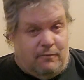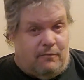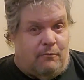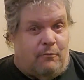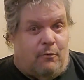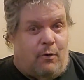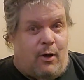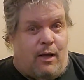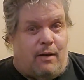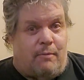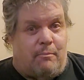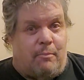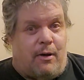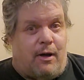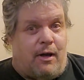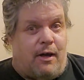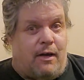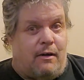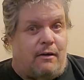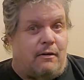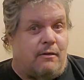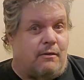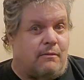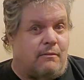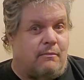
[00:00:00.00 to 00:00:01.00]
wound
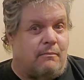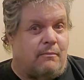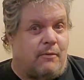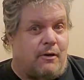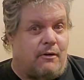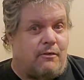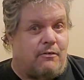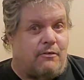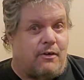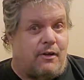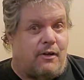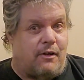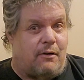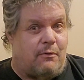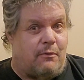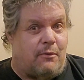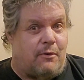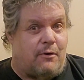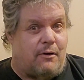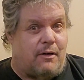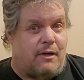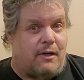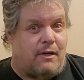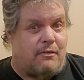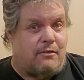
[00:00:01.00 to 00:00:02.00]
by Marcelo
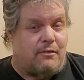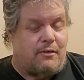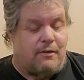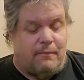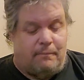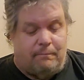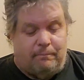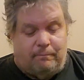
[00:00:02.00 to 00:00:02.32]
Juarez.